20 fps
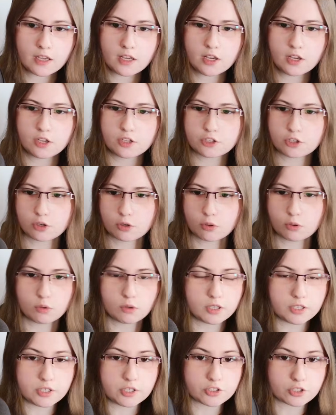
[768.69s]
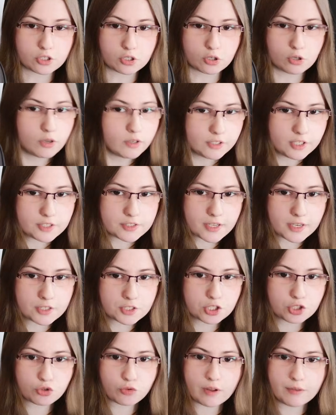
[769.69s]
So it is a decent
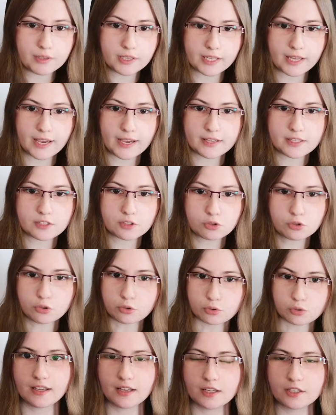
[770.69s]
travel case to use.